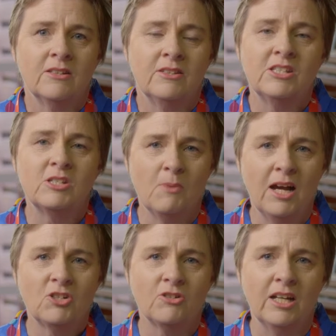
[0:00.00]
this is
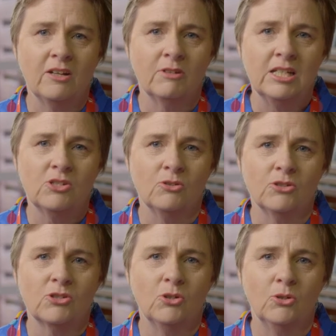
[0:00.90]
my training
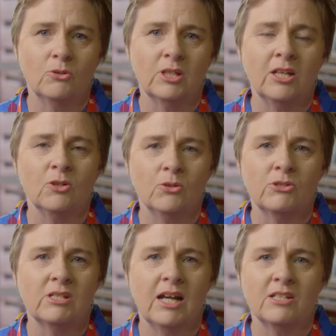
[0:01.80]
resource called It All
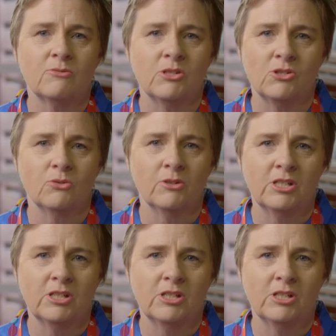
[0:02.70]
Starts with Story